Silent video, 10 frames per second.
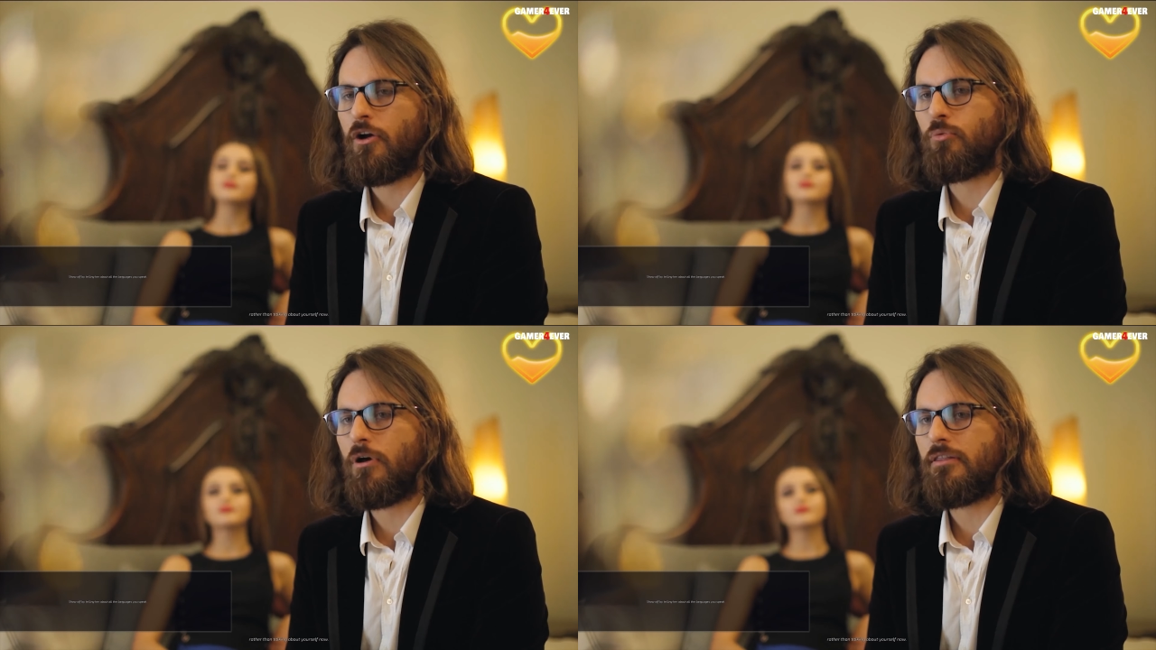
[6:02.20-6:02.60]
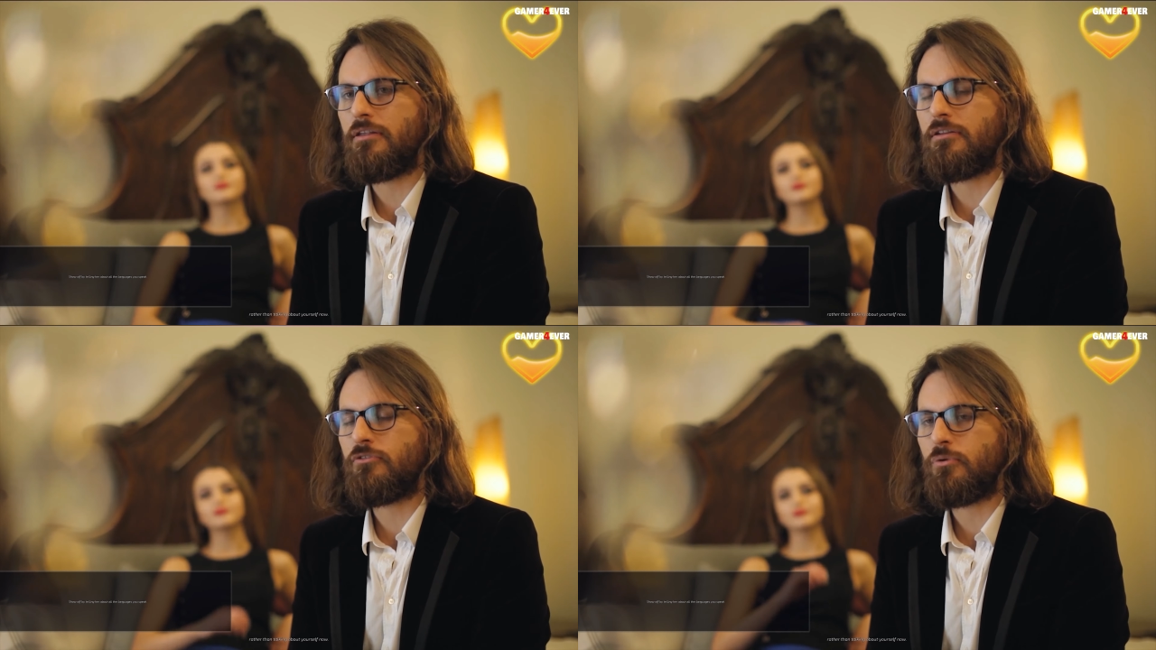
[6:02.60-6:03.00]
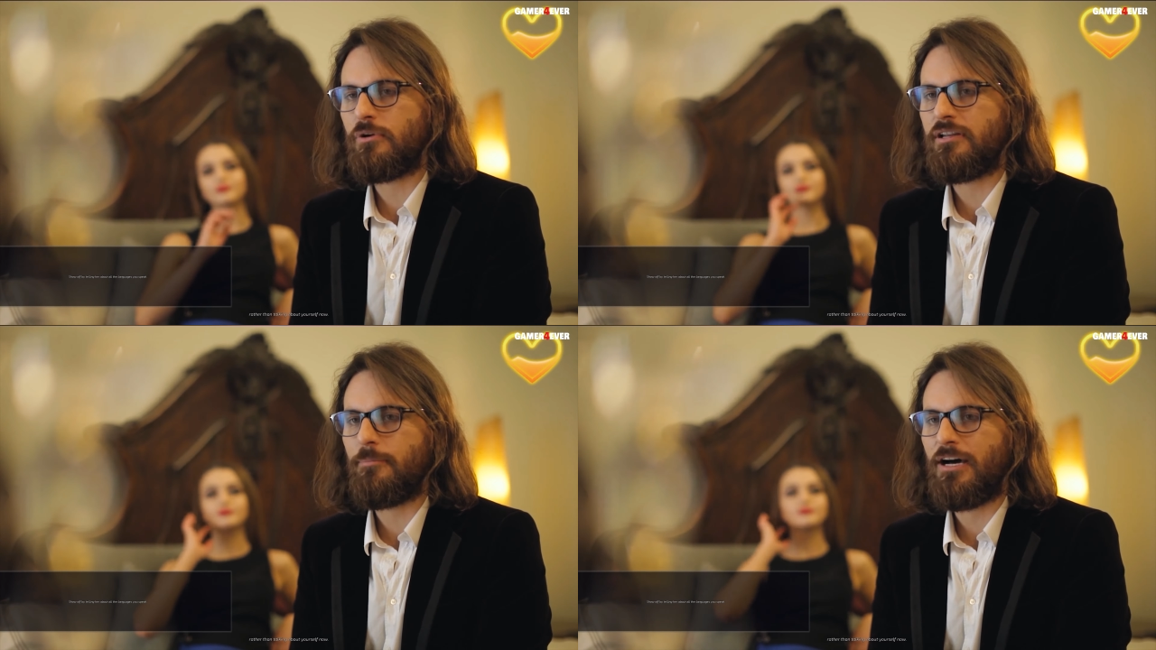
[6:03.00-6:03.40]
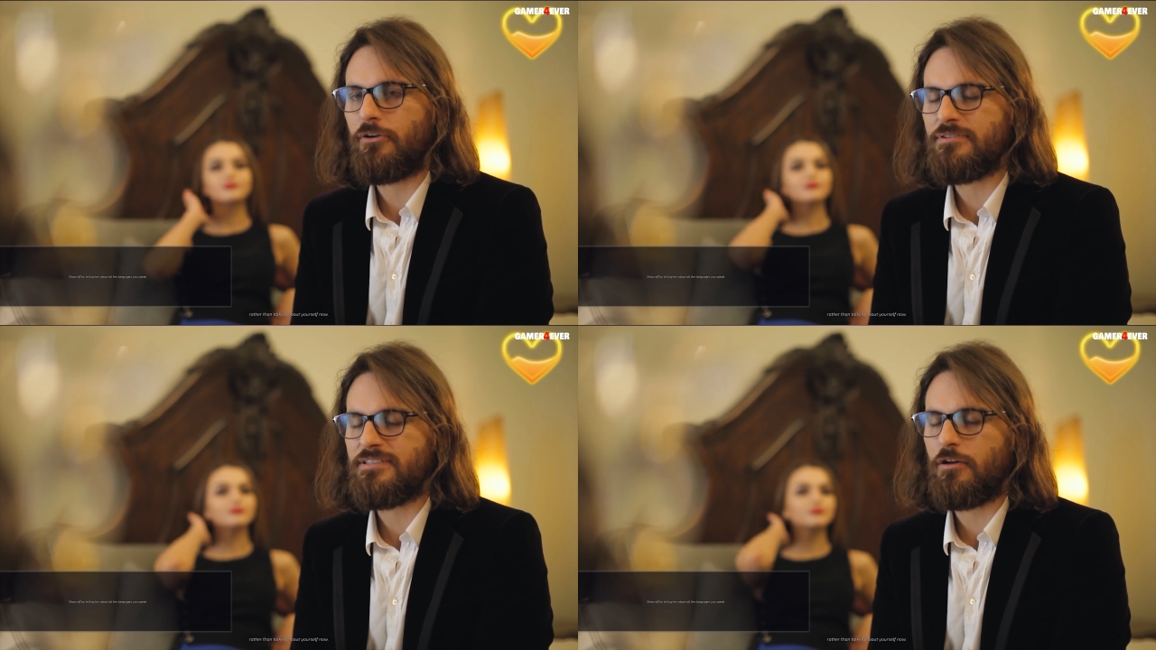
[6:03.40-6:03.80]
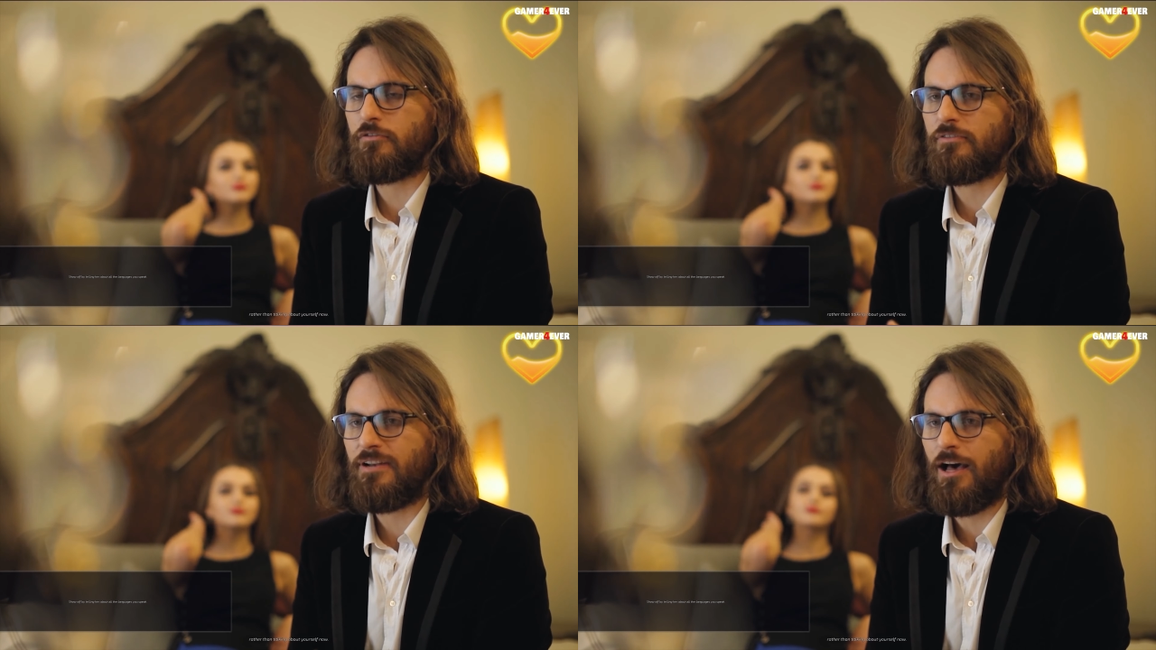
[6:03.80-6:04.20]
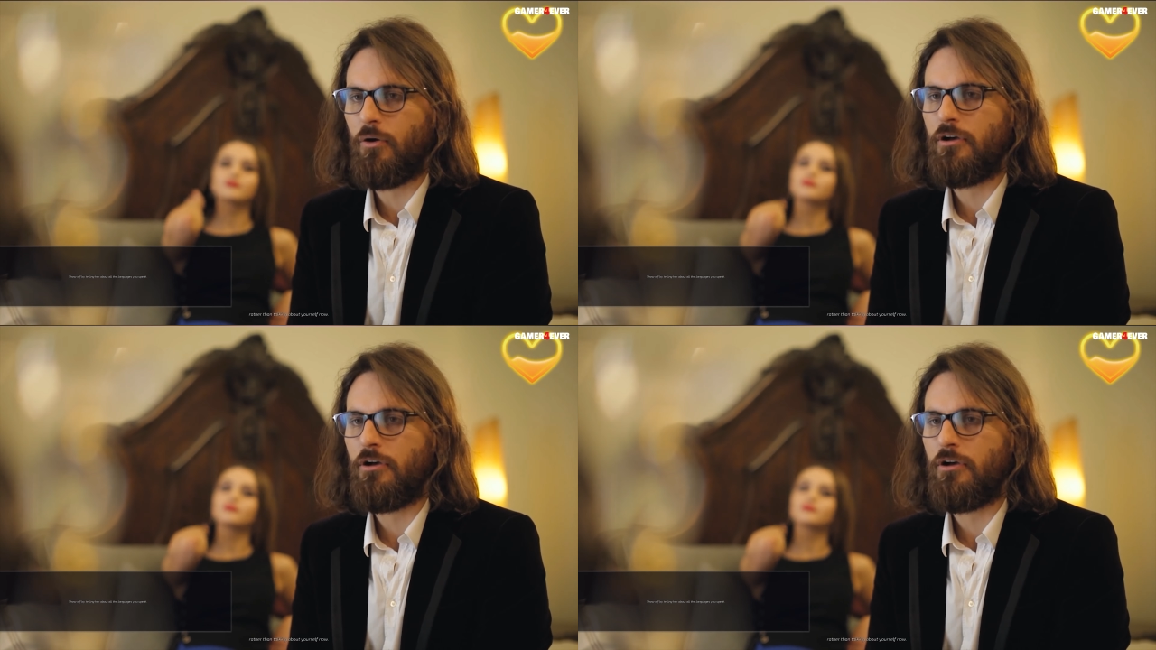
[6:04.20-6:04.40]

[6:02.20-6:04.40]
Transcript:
Speaker 1: rather than talking about yourself now?